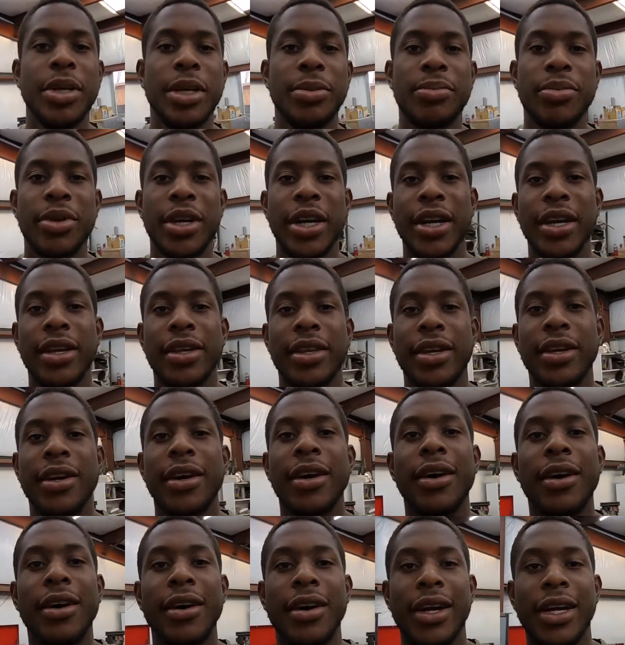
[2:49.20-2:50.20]
been bringing the
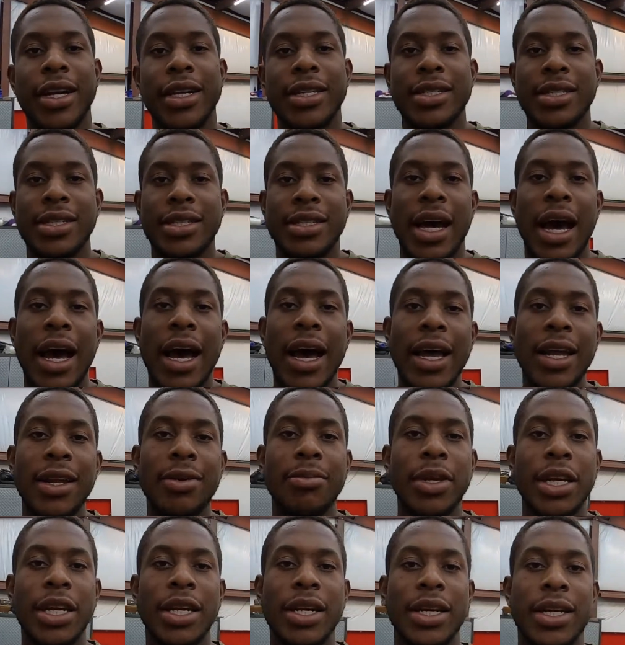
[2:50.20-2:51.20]
car inside
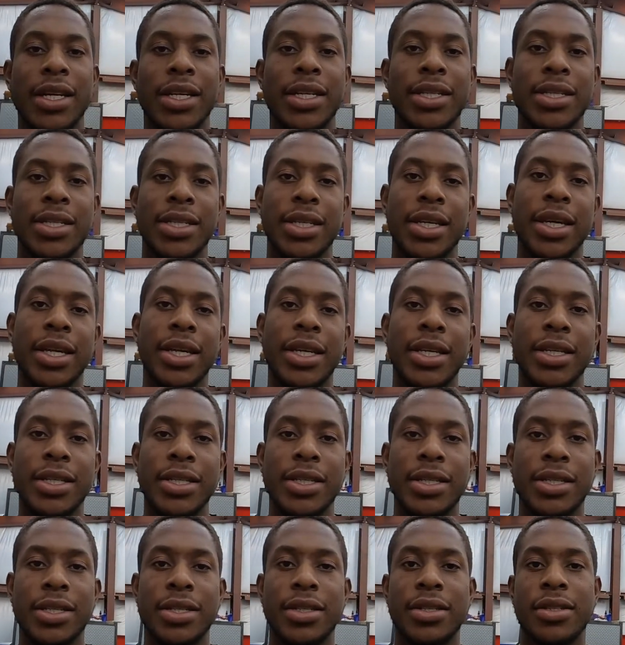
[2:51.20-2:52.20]
because it
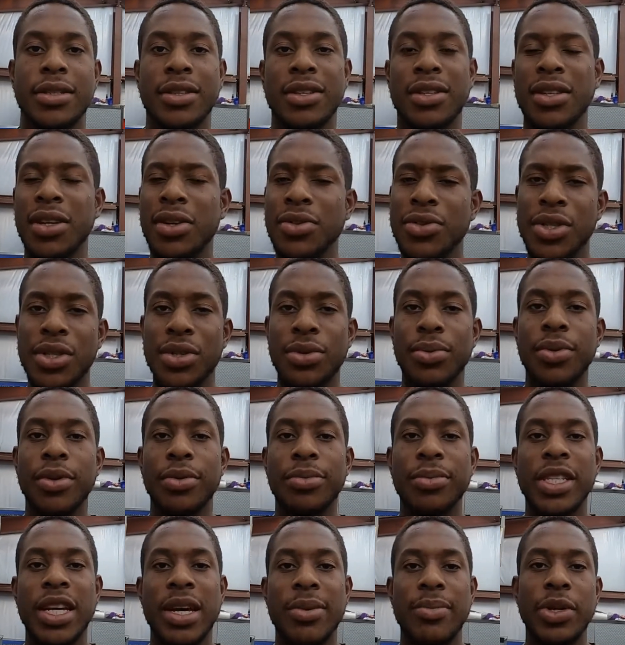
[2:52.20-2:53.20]
is close to
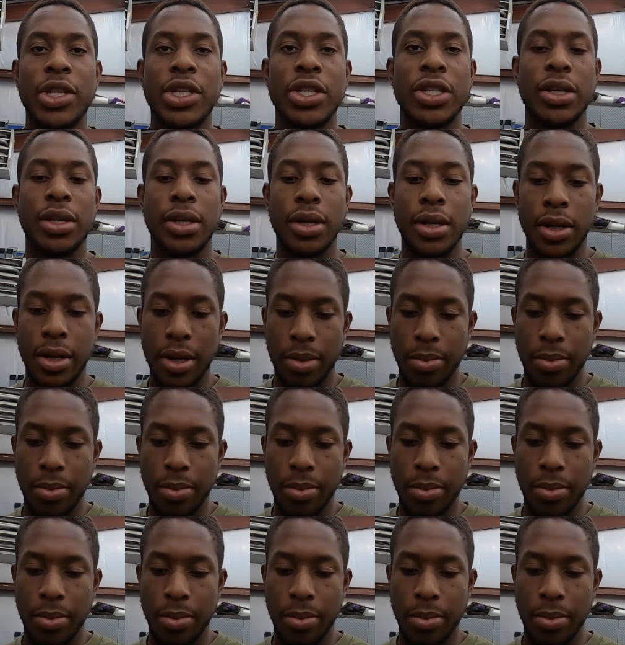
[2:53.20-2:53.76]
room temperature,